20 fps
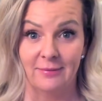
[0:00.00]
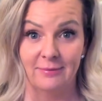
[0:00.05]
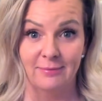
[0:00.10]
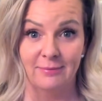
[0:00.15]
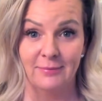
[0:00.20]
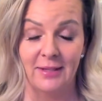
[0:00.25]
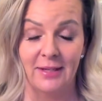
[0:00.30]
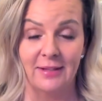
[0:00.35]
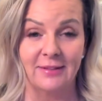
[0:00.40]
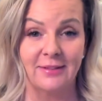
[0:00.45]

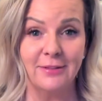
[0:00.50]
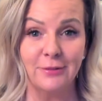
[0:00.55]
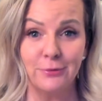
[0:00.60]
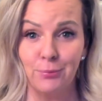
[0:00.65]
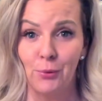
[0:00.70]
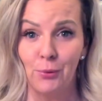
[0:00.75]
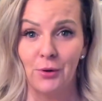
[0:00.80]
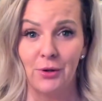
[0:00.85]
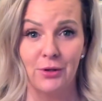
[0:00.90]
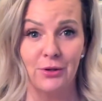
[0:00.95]
At this
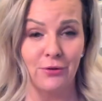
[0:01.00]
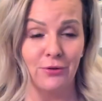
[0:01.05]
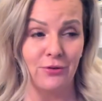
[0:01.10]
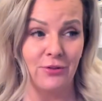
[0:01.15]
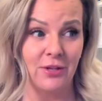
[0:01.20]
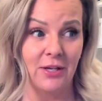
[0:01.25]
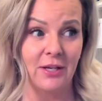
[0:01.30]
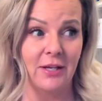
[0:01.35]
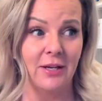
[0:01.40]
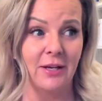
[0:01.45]
point, you're
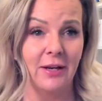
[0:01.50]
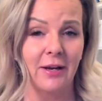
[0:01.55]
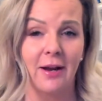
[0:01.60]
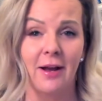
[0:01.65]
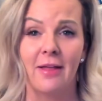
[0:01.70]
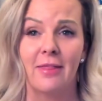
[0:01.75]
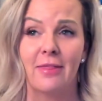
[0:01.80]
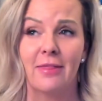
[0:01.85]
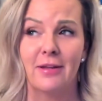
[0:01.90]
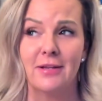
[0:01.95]
thinking,
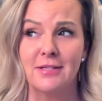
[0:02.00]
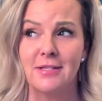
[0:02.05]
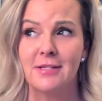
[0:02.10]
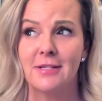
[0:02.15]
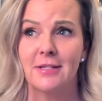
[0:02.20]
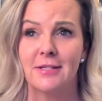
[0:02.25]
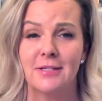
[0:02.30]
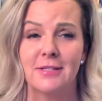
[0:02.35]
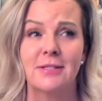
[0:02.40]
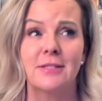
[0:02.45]
this
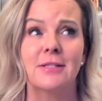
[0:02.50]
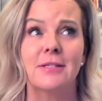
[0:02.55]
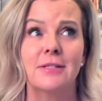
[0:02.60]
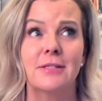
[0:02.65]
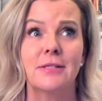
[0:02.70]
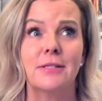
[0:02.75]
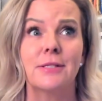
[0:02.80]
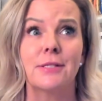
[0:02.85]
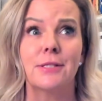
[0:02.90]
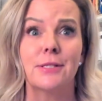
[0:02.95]
is
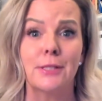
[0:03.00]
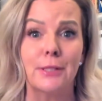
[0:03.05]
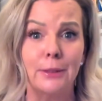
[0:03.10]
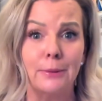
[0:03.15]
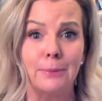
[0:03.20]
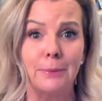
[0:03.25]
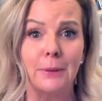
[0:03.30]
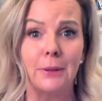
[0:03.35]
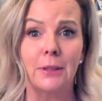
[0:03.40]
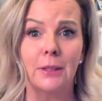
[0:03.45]

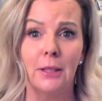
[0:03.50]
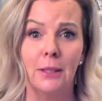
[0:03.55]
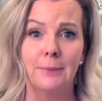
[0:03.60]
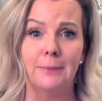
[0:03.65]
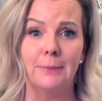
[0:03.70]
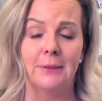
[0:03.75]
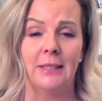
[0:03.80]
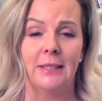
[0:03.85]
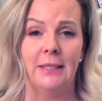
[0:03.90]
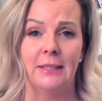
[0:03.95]
super
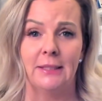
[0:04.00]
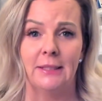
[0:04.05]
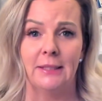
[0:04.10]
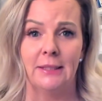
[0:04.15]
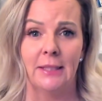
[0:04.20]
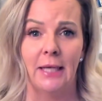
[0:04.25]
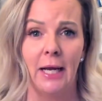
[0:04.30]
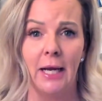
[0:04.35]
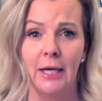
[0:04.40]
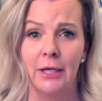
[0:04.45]
complicated,
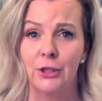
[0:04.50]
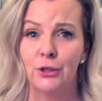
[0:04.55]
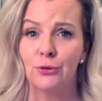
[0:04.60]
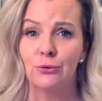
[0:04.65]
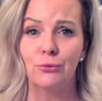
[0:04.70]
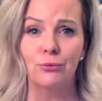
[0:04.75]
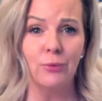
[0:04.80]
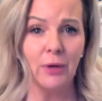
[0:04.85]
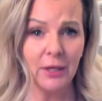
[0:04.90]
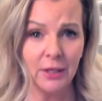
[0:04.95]
and you're
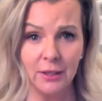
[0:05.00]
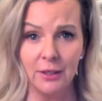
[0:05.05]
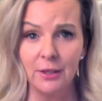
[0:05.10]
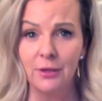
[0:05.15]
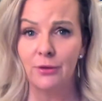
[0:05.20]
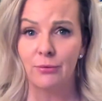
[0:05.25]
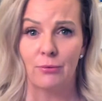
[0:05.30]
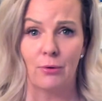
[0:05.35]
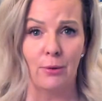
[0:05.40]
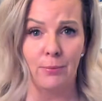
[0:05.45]
ready to
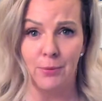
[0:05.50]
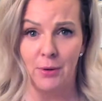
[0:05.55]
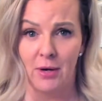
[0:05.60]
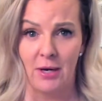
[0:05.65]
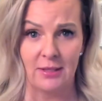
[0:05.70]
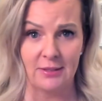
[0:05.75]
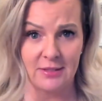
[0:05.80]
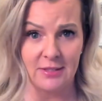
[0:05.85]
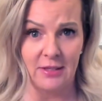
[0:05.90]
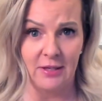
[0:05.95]
throw up your
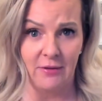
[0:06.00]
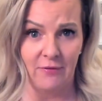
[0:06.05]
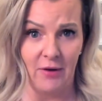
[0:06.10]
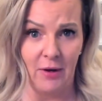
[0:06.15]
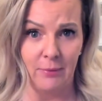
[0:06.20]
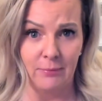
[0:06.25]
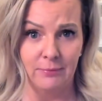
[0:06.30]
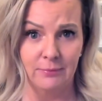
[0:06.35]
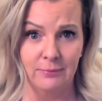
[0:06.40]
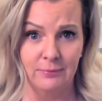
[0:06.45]
hands and give up.
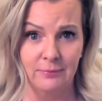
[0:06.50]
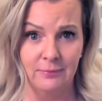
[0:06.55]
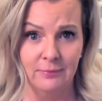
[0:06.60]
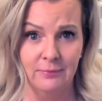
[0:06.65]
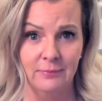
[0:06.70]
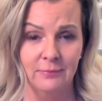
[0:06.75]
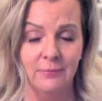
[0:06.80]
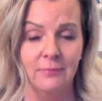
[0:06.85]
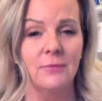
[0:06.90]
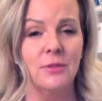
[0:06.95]

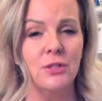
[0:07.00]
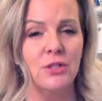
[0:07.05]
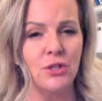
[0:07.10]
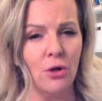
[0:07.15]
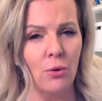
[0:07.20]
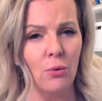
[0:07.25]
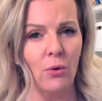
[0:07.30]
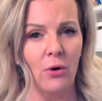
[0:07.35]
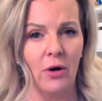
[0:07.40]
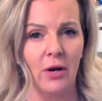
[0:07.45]
Don't
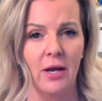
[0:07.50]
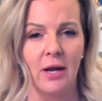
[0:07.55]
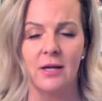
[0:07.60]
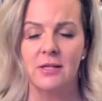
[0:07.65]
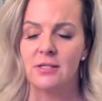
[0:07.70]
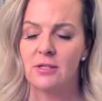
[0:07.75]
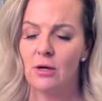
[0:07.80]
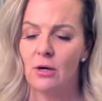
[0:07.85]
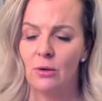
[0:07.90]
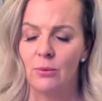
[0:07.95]
worry. As
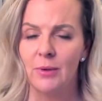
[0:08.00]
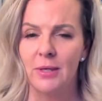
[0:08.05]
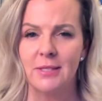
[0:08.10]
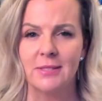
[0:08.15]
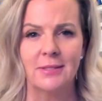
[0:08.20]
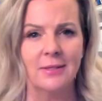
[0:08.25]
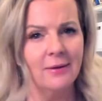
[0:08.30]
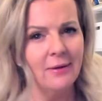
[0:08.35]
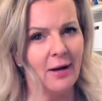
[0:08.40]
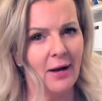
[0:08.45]
always,
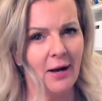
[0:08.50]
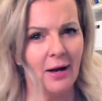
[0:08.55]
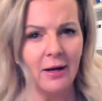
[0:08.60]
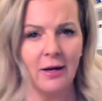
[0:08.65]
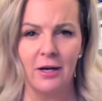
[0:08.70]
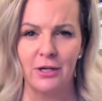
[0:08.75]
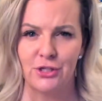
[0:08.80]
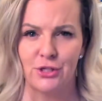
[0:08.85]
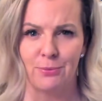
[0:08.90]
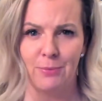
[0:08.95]
I
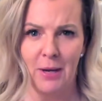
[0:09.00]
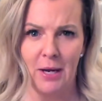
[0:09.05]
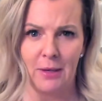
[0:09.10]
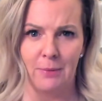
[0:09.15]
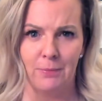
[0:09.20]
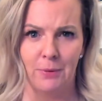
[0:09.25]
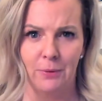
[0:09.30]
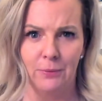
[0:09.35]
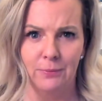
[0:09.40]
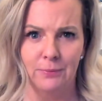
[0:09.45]
got your back,
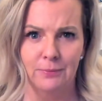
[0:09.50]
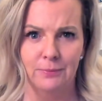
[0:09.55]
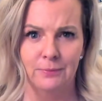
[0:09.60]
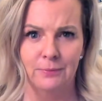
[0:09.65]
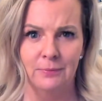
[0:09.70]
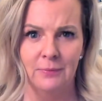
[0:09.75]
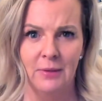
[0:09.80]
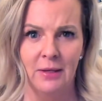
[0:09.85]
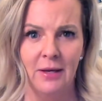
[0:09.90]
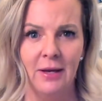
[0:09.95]
boo.
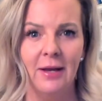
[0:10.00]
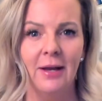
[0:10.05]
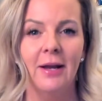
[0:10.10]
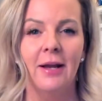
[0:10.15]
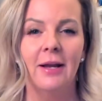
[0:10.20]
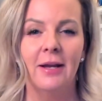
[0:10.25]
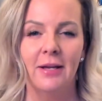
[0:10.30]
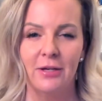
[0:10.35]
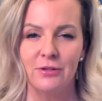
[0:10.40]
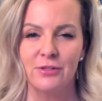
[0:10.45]

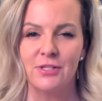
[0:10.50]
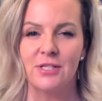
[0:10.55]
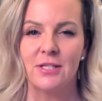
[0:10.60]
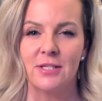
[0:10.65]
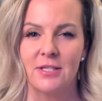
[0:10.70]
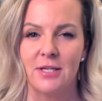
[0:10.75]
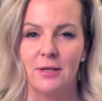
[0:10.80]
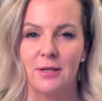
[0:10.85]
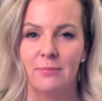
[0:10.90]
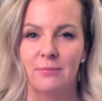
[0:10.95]
Here's the
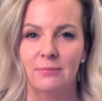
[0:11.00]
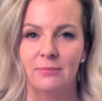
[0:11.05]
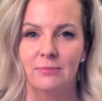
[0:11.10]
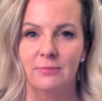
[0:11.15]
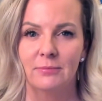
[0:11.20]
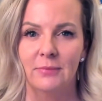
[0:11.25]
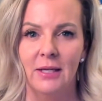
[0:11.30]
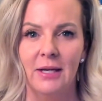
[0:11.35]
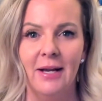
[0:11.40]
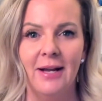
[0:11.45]
tip.
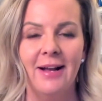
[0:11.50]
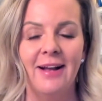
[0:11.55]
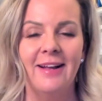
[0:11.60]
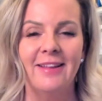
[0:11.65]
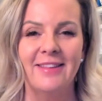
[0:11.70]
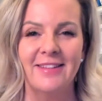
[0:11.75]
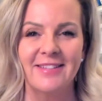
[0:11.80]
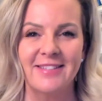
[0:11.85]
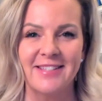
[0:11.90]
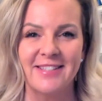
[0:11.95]

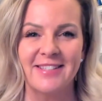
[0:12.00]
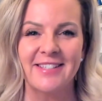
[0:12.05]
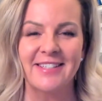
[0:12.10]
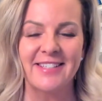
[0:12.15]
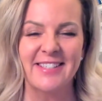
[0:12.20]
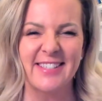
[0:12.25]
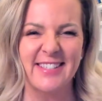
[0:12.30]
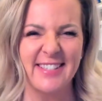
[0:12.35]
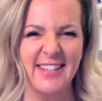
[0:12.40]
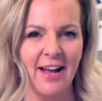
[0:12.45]
This is
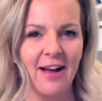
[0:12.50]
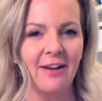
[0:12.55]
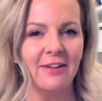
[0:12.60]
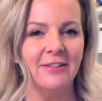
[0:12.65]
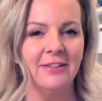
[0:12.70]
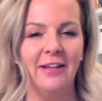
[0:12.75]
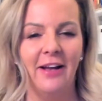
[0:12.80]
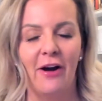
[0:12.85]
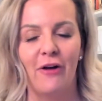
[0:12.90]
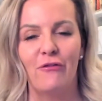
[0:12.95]
exactly
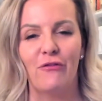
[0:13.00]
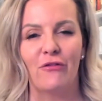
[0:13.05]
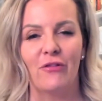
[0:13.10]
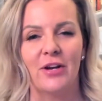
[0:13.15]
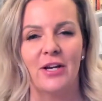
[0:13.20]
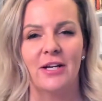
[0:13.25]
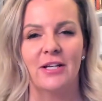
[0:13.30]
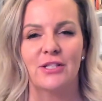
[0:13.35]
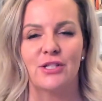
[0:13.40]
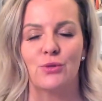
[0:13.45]
how free
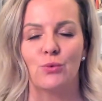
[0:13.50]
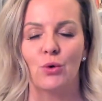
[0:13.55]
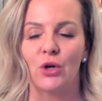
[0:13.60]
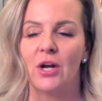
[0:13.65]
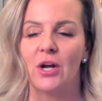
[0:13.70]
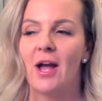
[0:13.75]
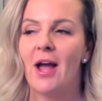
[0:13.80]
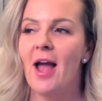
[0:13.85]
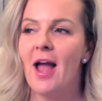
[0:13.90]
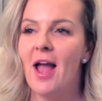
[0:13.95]
hits work
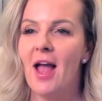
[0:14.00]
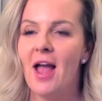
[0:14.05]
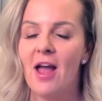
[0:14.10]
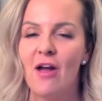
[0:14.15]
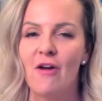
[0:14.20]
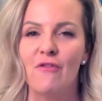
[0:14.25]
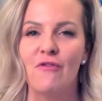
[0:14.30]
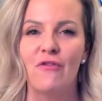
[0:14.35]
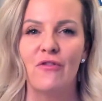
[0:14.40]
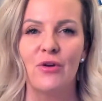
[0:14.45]

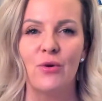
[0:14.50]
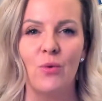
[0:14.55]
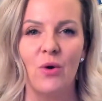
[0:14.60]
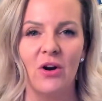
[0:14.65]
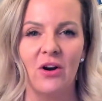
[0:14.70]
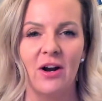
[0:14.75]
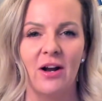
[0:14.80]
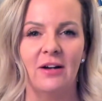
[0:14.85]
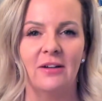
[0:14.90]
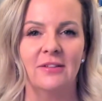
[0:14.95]
everywhere
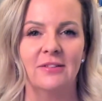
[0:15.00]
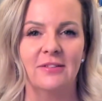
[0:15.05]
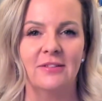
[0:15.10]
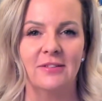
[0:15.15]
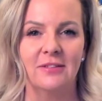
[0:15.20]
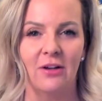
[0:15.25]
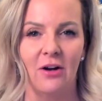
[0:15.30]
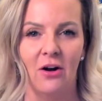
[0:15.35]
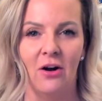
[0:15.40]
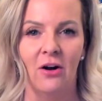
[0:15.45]
else
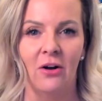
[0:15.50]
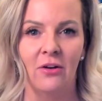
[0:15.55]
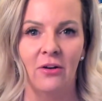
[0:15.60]
on the